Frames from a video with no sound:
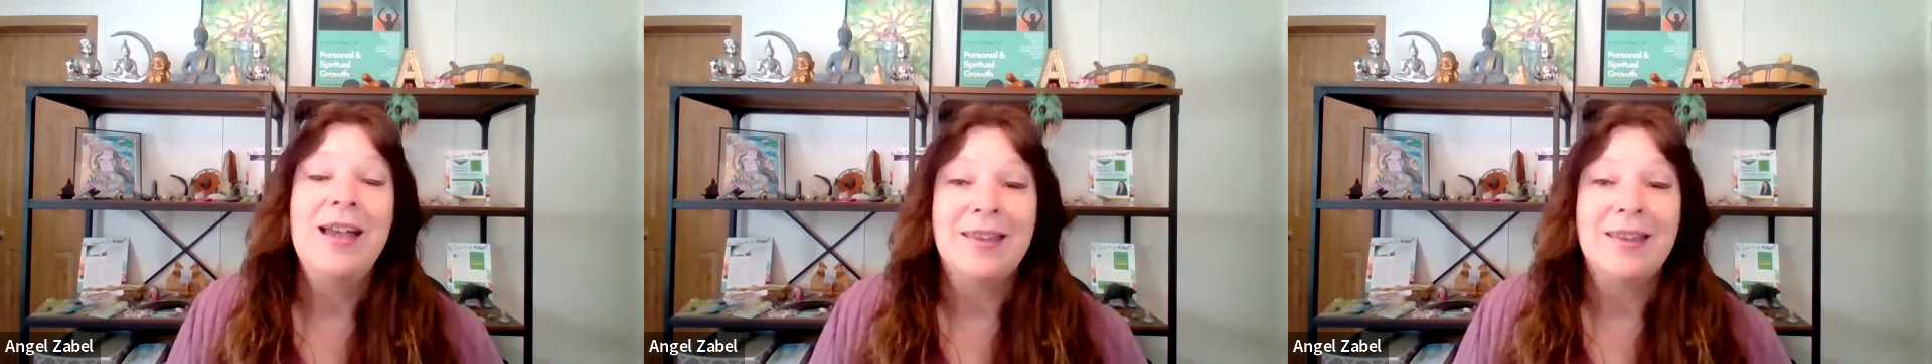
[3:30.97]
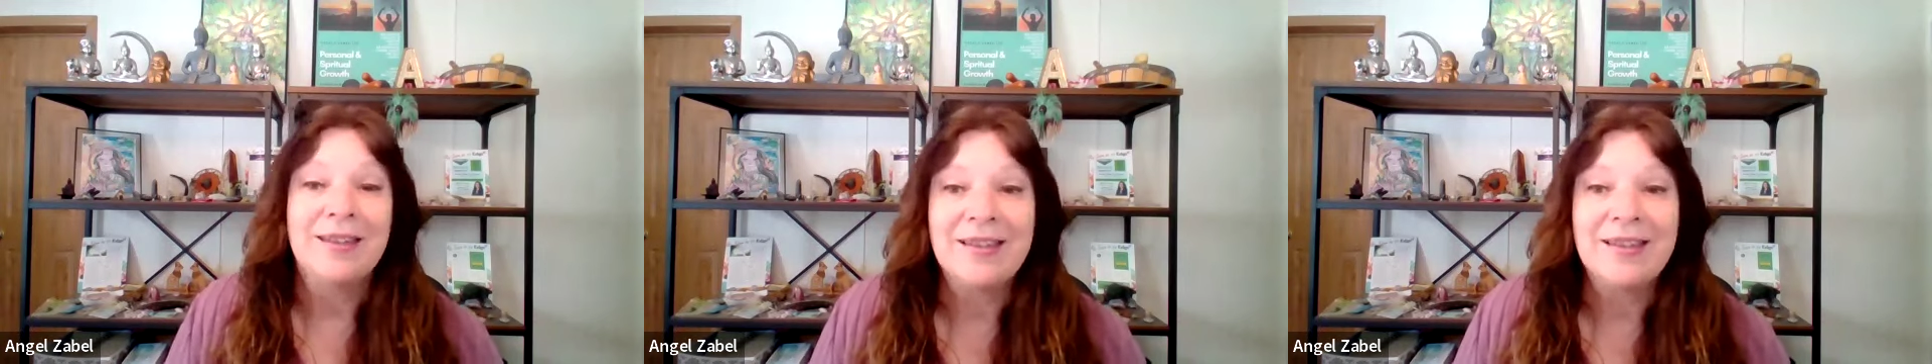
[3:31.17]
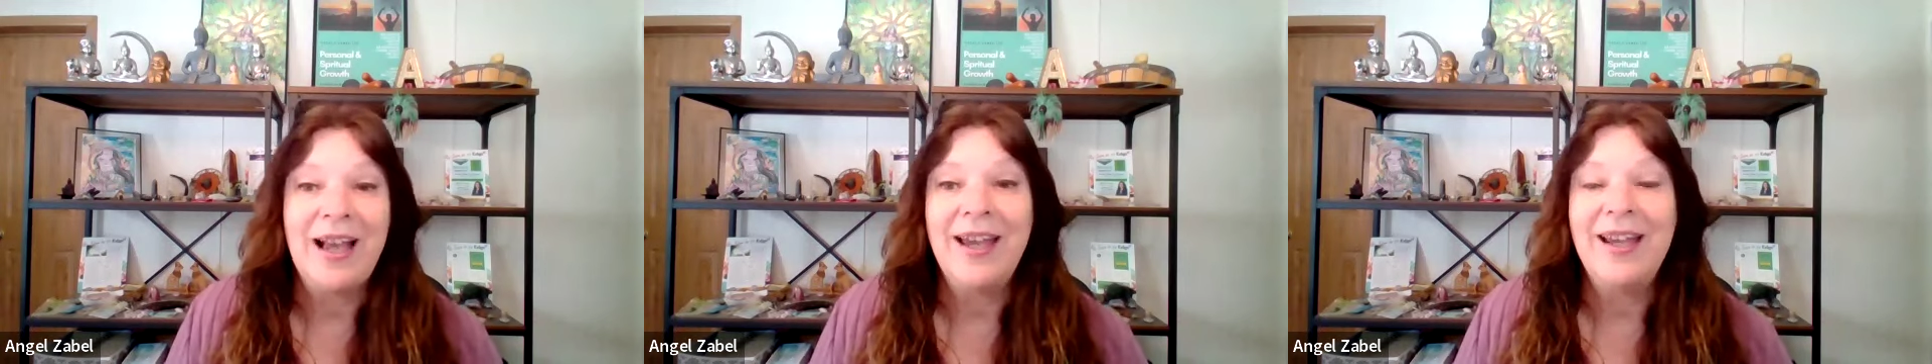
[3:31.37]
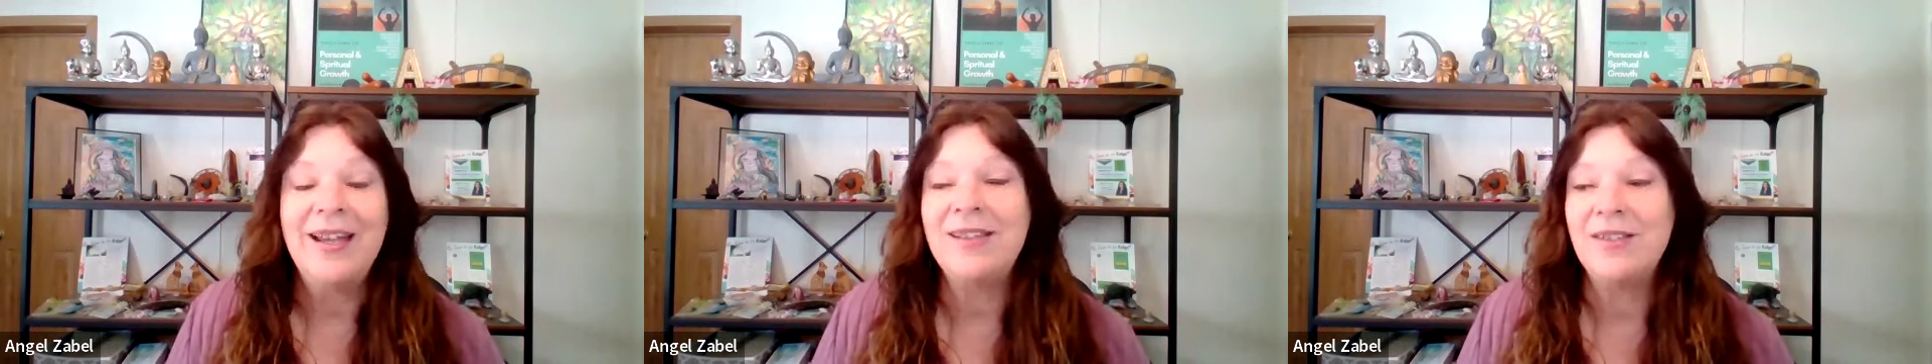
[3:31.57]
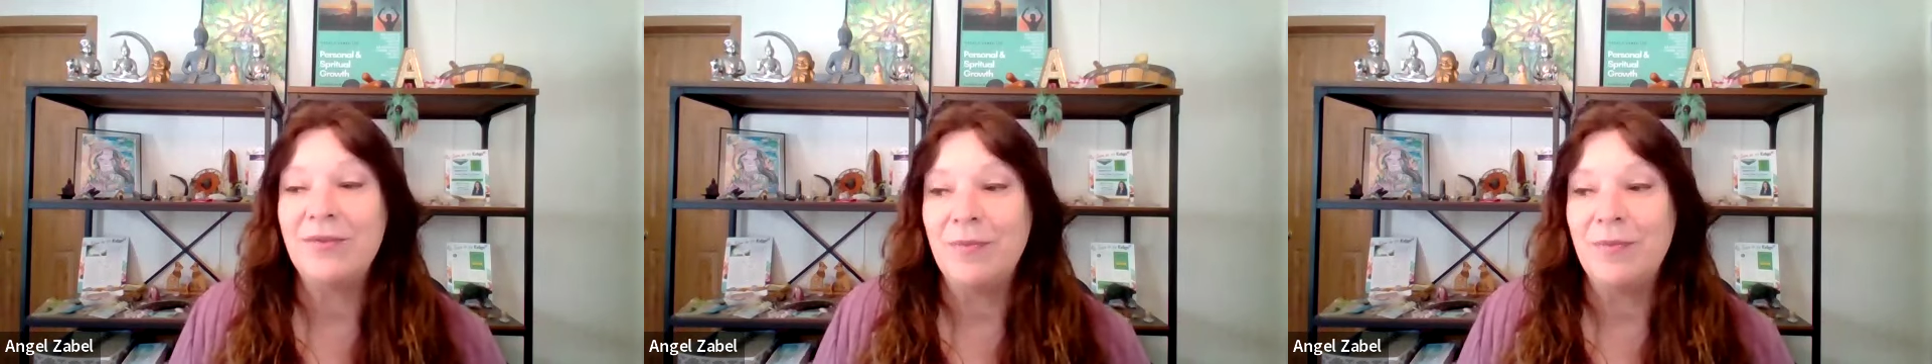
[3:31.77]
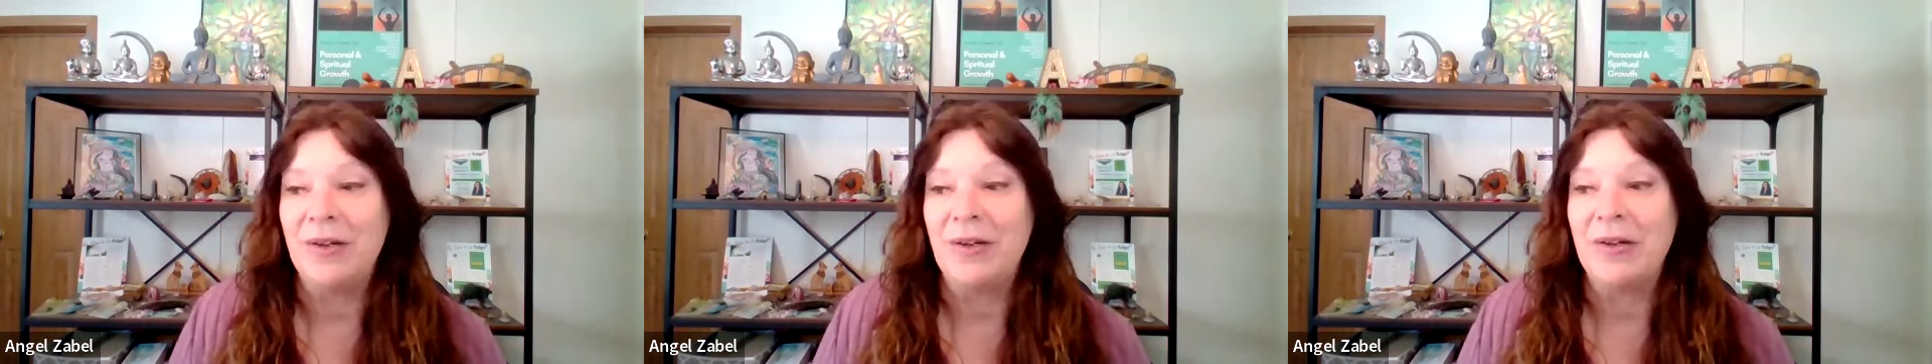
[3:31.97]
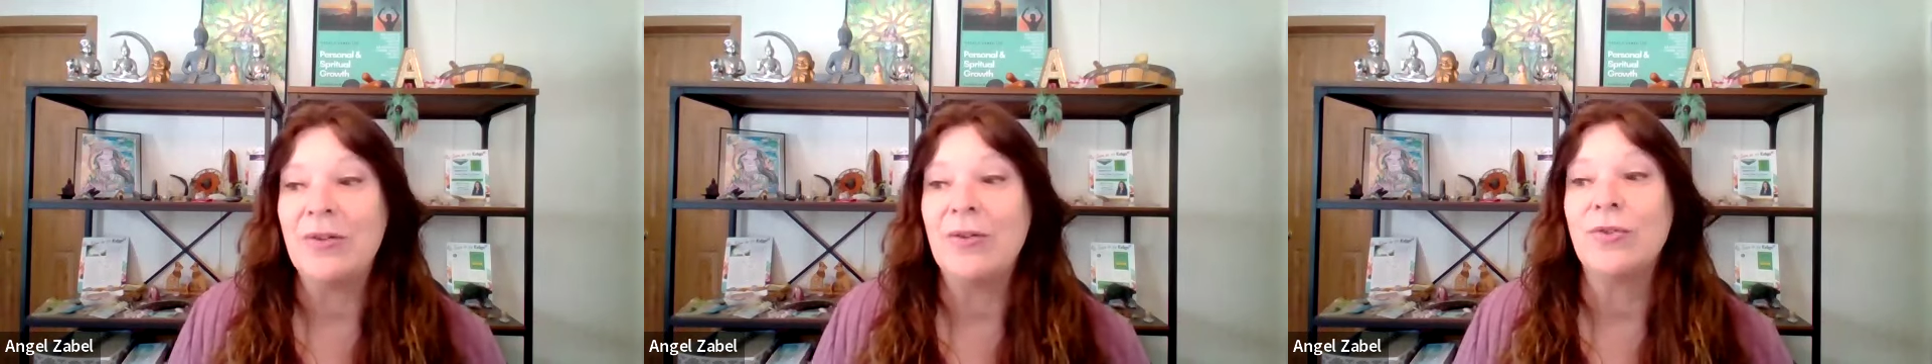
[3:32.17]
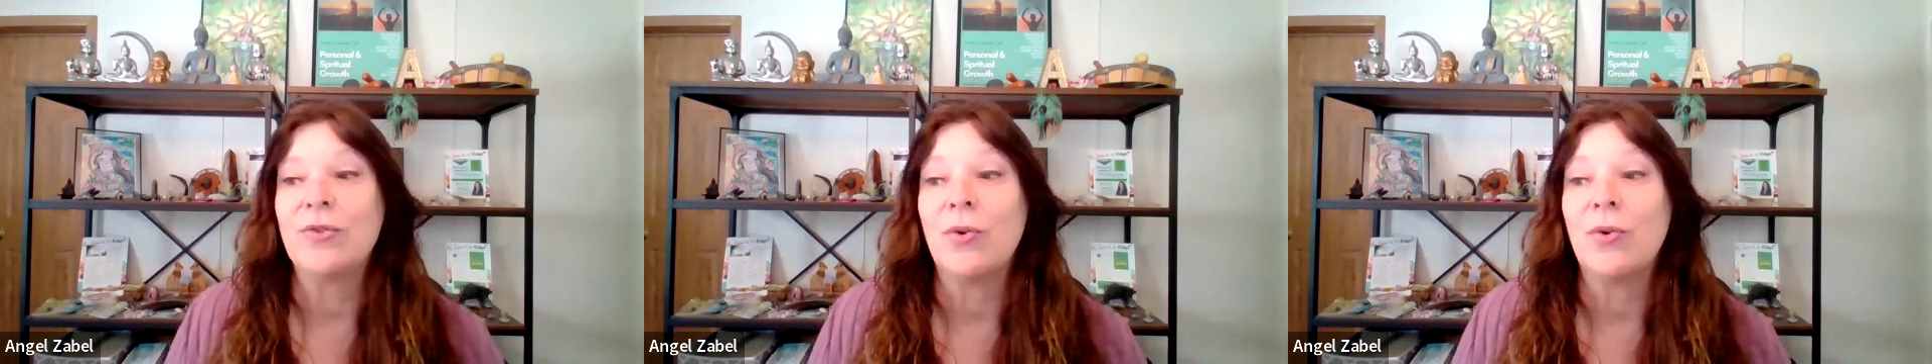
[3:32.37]
The Science of
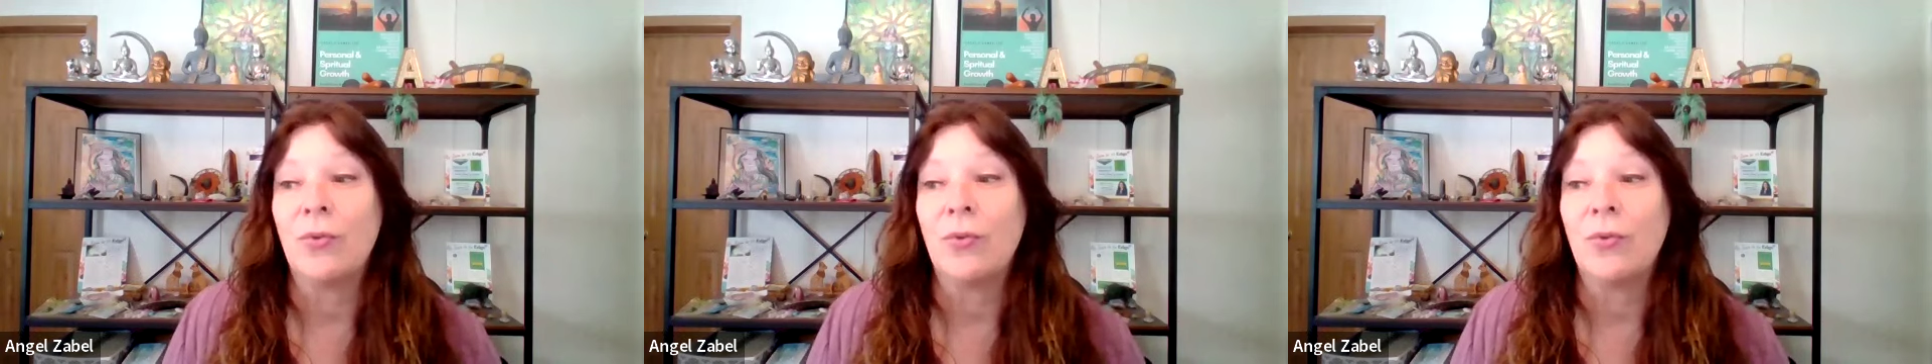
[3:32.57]
Miracles,